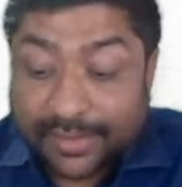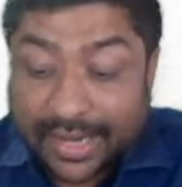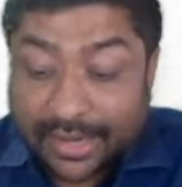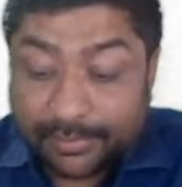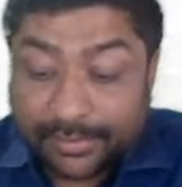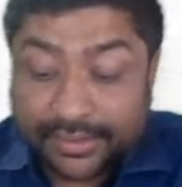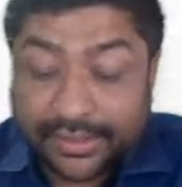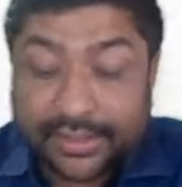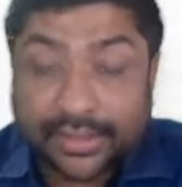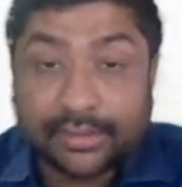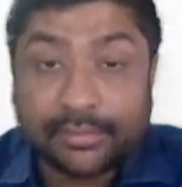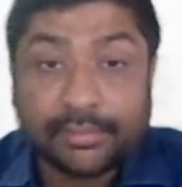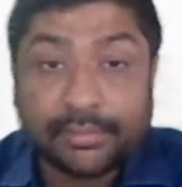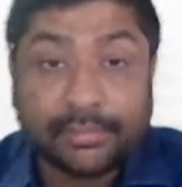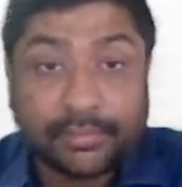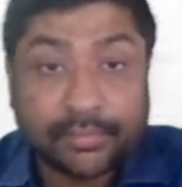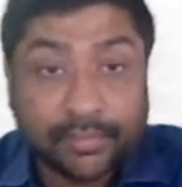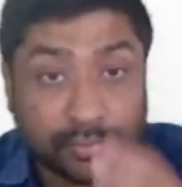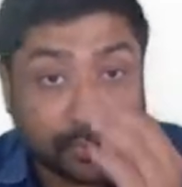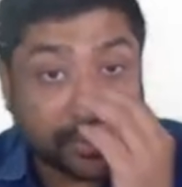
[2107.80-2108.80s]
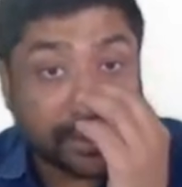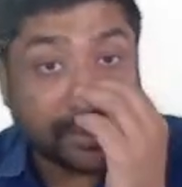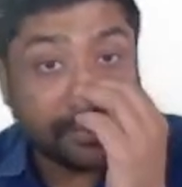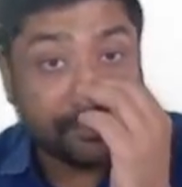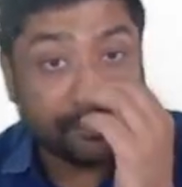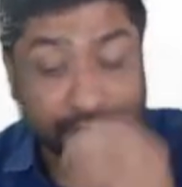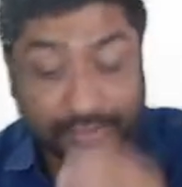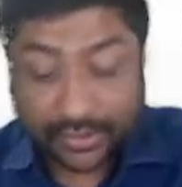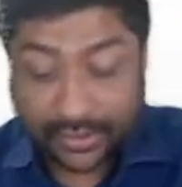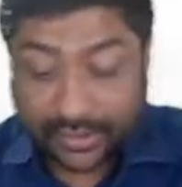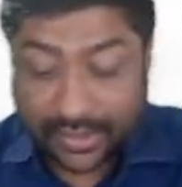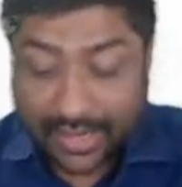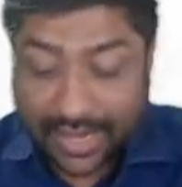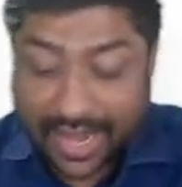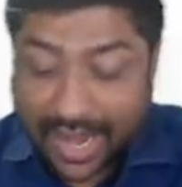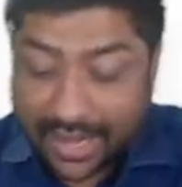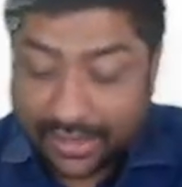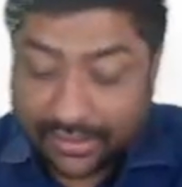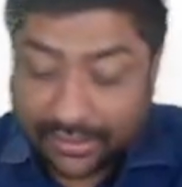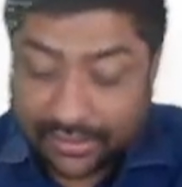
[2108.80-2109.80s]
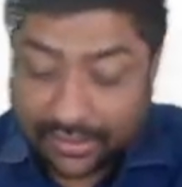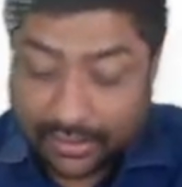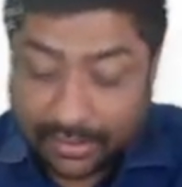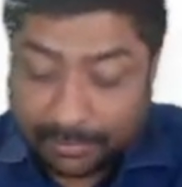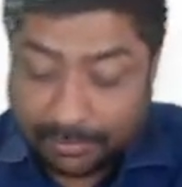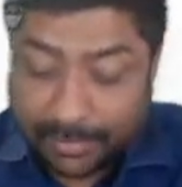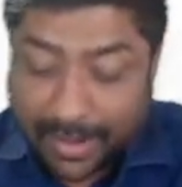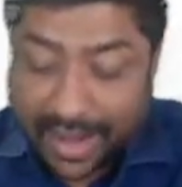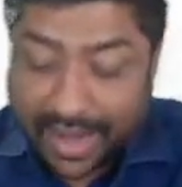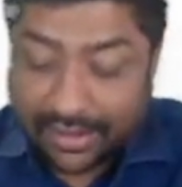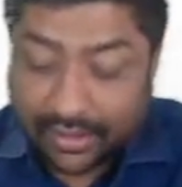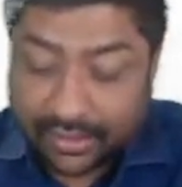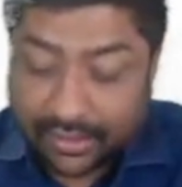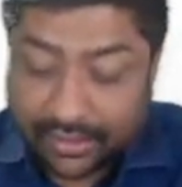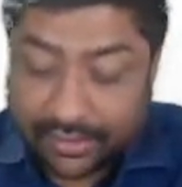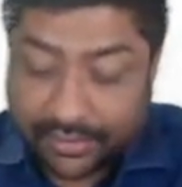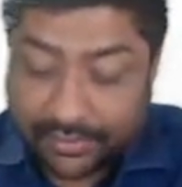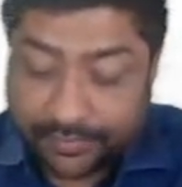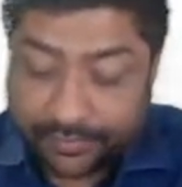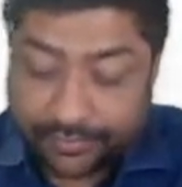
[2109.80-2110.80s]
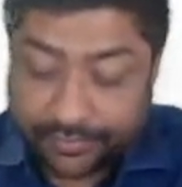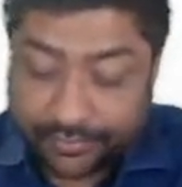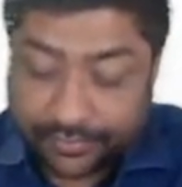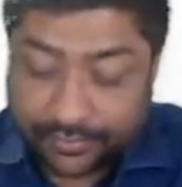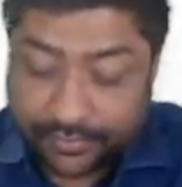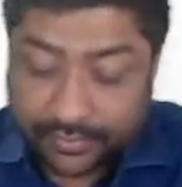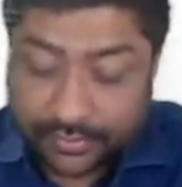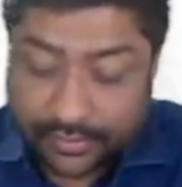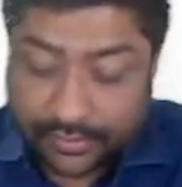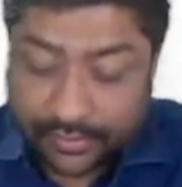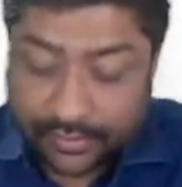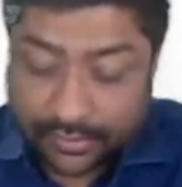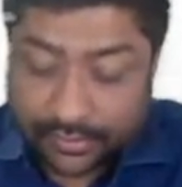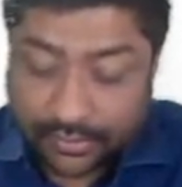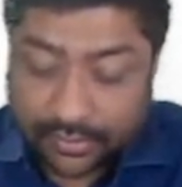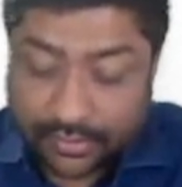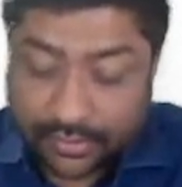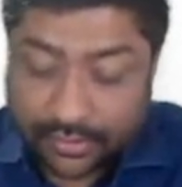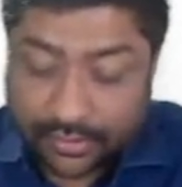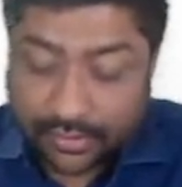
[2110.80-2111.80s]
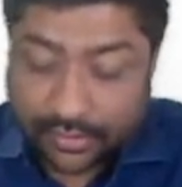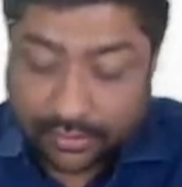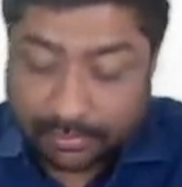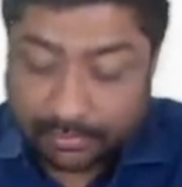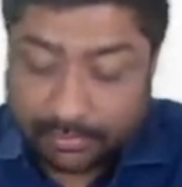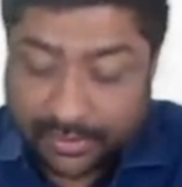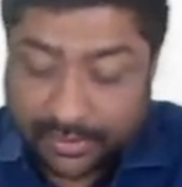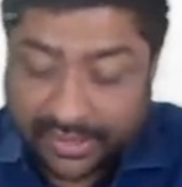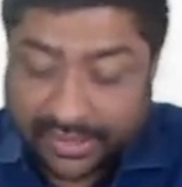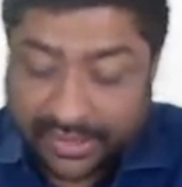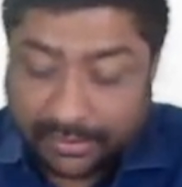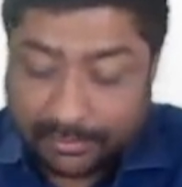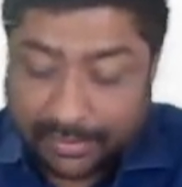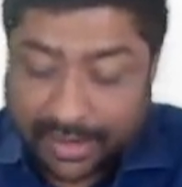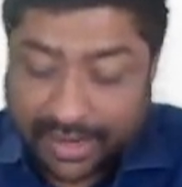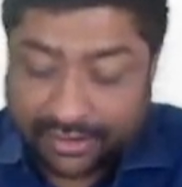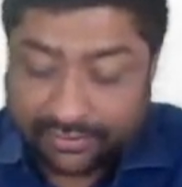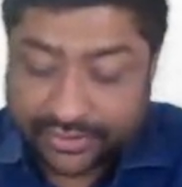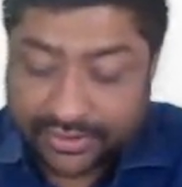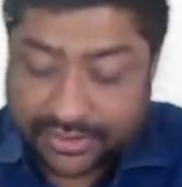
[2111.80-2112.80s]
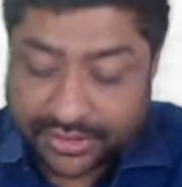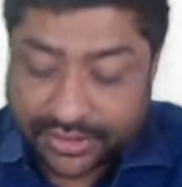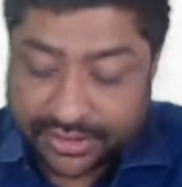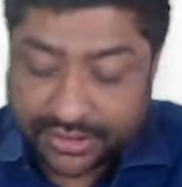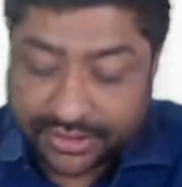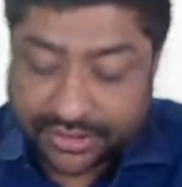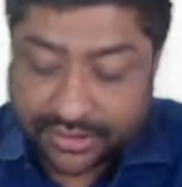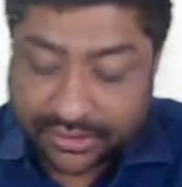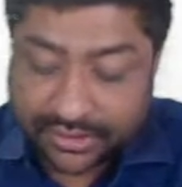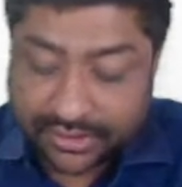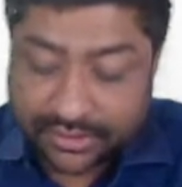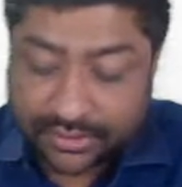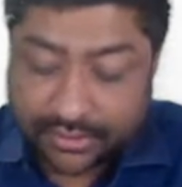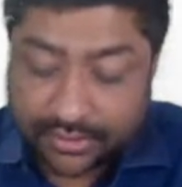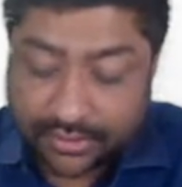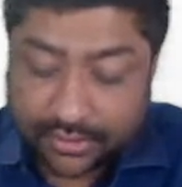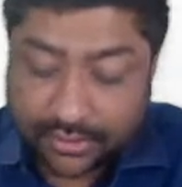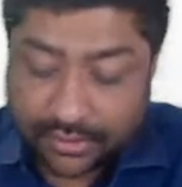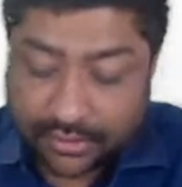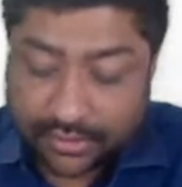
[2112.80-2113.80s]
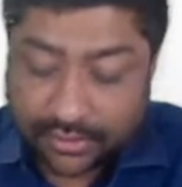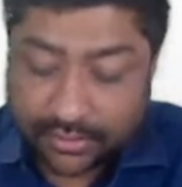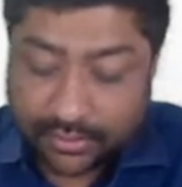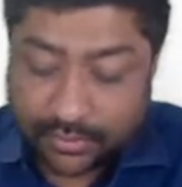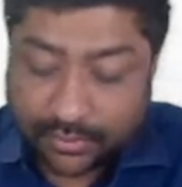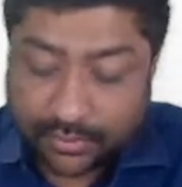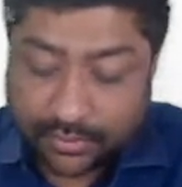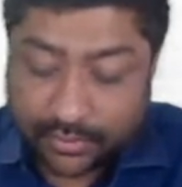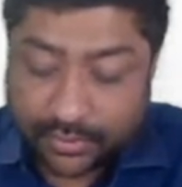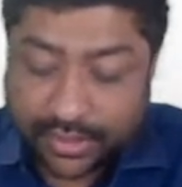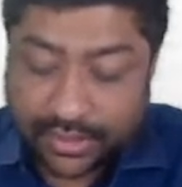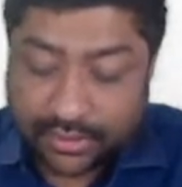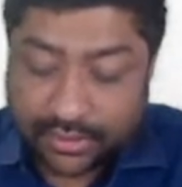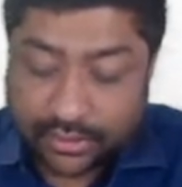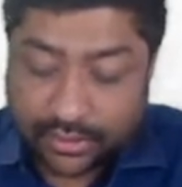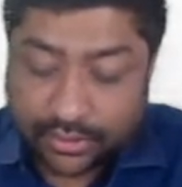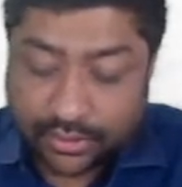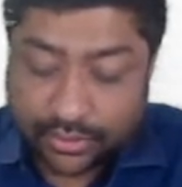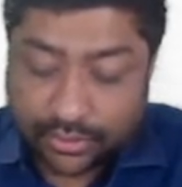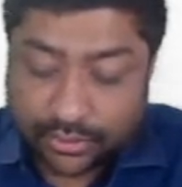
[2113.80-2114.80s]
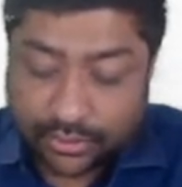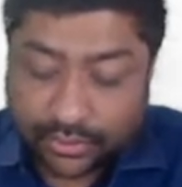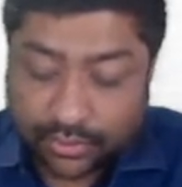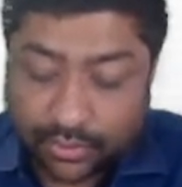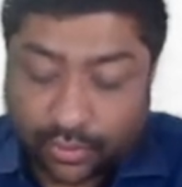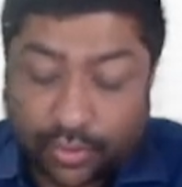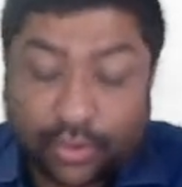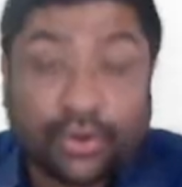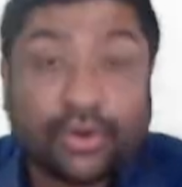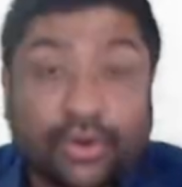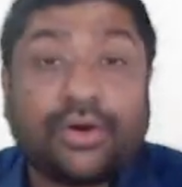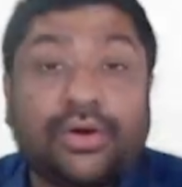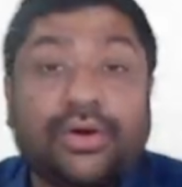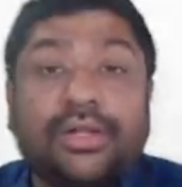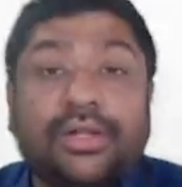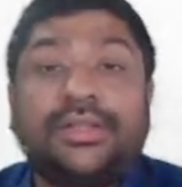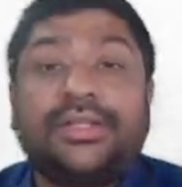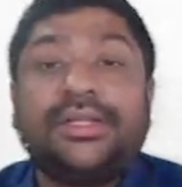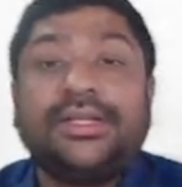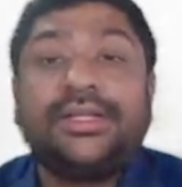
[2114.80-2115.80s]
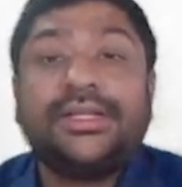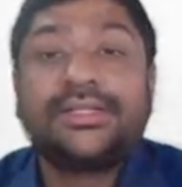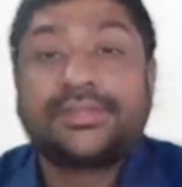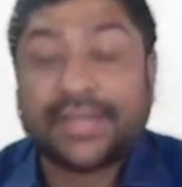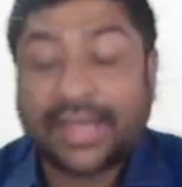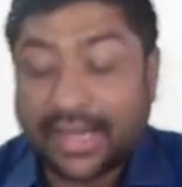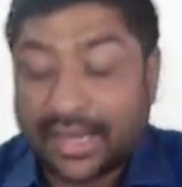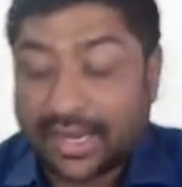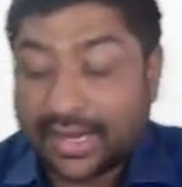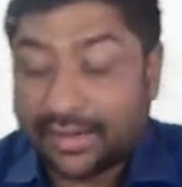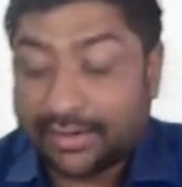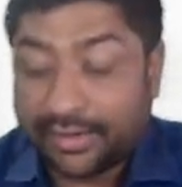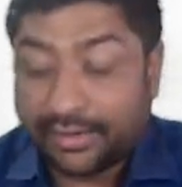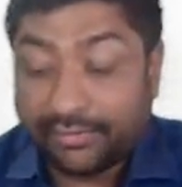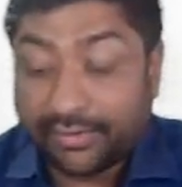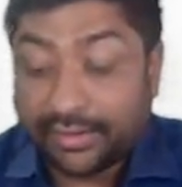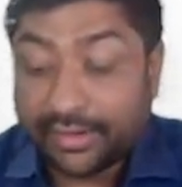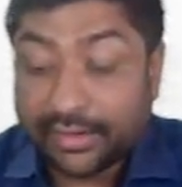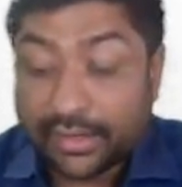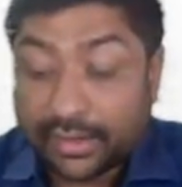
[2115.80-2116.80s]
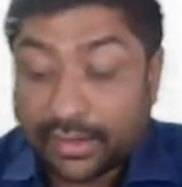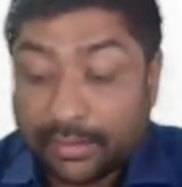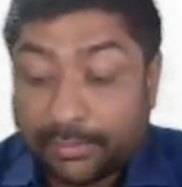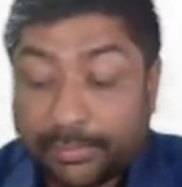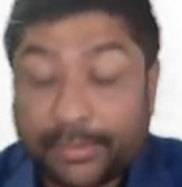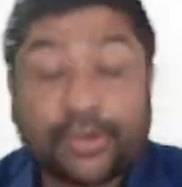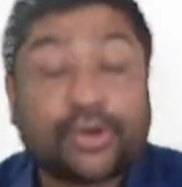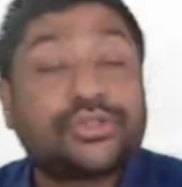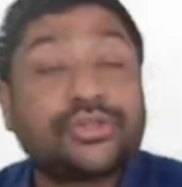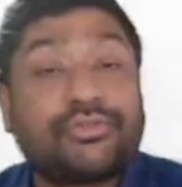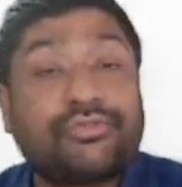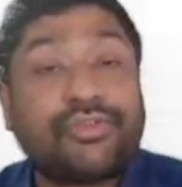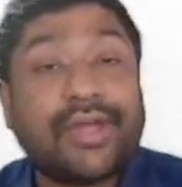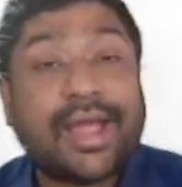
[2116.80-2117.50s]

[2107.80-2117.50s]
can be there, okay, and pallor, bleeding manifestations, okay. So all these, and even because of